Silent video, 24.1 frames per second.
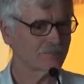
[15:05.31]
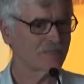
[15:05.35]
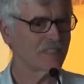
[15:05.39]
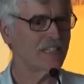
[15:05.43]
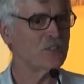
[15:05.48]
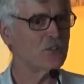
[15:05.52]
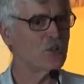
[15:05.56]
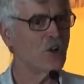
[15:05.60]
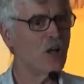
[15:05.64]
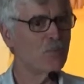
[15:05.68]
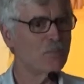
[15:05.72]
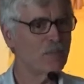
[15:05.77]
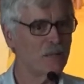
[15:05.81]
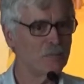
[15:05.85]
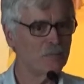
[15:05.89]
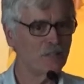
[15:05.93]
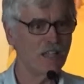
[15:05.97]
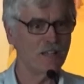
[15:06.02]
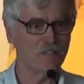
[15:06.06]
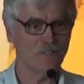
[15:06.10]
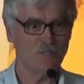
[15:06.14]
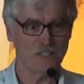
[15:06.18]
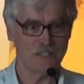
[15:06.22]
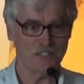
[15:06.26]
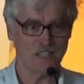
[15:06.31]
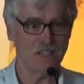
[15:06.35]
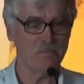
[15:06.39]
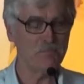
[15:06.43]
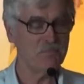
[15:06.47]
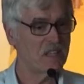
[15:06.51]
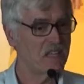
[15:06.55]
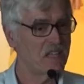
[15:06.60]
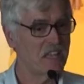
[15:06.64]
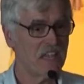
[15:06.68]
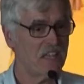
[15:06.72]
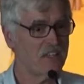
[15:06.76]
He called my bluff. He
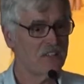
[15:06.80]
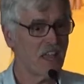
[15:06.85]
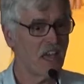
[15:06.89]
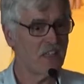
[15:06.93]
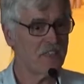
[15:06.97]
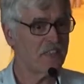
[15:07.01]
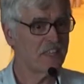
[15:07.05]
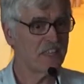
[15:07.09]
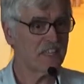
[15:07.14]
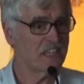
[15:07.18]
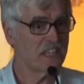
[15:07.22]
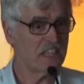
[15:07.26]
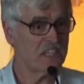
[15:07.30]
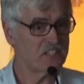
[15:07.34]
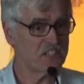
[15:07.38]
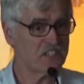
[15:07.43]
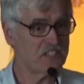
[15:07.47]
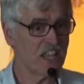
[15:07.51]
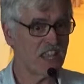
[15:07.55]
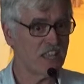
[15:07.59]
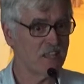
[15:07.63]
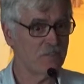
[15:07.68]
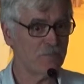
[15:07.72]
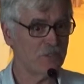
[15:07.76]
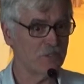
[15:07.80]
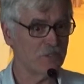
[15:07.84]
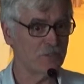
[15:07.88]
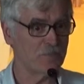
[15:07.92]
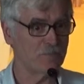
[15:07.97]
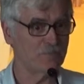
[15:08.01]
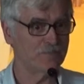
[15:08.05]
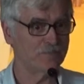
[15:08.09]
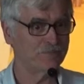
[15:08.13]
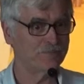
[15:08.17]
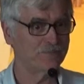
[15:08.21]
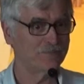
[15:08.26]
said, nothing can save
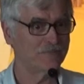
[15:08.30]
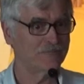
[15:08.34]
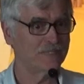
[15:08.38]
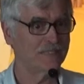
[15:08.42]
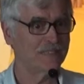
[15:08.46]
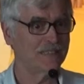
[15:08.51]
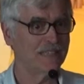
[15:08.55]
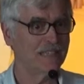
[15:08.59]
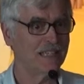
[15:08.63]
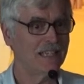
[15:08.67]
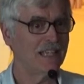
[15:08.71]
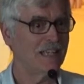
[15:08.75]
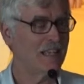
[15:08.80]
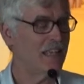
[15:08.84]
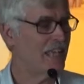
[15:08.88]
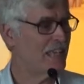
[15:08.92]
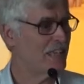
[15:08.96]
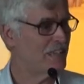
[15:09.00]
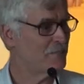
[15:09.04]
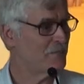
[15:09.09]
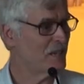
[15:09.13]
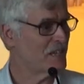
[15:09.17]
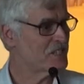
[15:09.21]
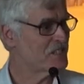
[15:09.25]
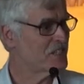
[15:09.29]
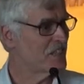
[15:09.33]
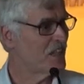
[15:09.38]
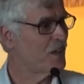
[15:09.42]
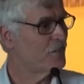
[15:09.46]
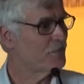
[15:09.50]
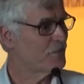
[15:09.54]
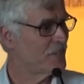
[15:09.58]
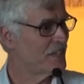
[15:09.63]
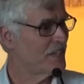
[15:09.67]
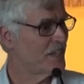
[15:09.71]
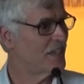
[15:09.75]
you. And
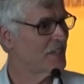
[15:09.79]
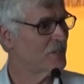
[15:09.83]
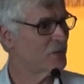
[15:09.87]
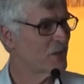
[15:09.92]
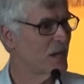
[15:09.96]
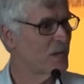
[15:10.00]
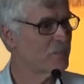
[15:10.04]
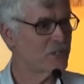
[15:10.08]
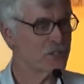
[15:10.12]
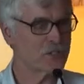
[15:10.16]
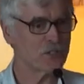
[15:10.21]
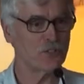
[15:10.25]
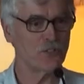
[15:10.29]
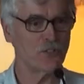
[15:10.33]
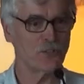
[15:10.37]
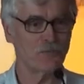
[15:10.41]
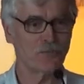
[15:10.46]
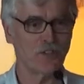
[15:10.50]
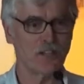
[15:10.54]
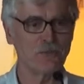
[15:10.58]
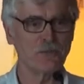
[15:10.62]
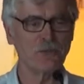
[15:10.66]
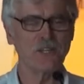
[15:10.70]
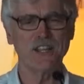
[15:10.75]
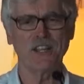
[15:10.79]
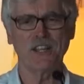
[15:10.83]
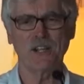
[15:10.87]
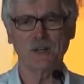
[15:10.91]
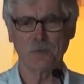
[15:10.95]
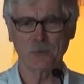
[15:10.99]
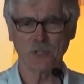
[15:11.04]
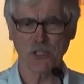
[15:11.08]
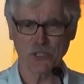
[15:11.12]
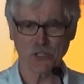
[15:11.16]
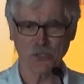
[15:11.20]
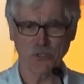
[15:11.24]
myself and a grammar school friend were there.
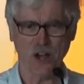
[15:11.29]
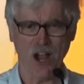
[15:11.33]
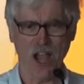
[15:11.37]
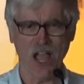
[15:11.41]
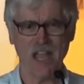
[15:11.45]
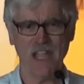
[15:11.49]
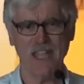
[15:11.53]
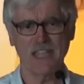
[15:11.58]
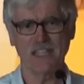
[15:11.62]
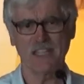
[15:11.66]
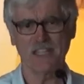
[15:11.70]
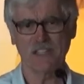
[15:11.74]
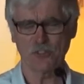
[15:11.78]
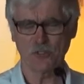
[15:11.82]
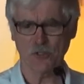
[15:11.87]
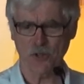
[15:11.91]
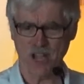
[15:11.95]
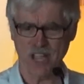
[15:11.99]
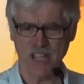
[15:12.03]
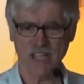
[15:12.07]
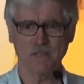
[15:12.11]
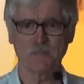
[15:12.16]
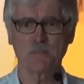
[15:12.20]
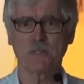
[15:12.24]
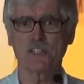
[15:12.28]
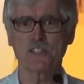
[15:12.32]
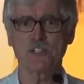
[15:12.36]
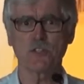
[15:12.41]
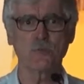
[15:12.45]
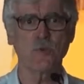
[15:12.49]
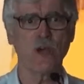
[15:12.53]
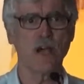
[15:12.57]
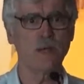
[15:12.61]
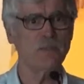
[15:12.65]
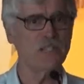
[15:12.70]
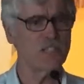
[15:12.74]
We're crying and crying because
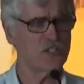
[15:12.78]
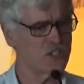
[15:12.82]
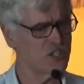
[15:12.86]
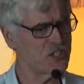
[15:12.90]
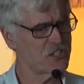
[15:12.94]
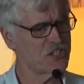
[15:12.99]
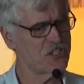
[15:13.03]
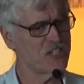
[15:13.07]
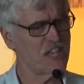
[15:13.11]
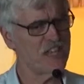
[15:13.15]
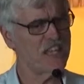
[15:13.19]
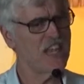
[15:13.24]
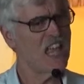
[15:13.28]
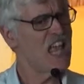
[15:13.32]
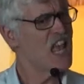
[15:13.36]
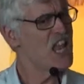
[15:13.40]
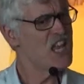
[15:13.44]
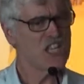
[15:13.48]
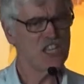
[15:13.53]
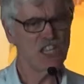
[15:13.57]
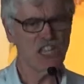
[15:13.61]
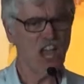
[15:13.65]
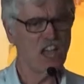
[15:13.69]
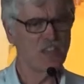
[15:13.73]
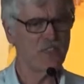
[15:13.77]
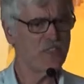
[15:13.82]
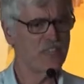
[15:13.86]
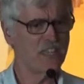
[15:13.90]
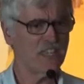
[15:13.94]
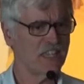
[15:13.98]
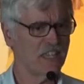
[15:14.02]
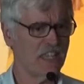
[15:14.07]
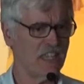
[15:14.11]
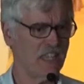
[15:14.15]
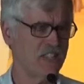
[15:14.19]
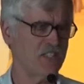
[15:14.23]
Swami has just said,
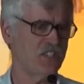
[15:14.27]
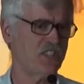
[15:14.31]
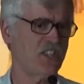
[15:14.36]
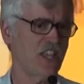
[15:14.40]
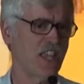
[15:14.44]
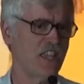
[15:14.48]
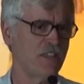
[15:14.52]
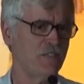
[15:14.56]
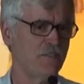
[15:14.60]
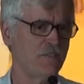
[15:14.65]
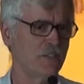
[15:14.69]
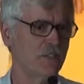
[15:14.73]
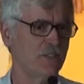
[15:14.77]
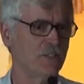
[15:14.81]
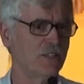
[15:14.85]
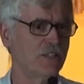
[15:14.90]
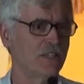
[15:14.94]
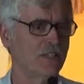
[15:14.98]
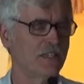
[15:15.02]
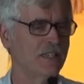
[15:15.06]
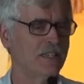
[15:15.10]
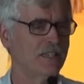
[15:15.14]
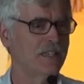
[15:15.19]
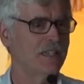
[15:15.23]
nothing can save you.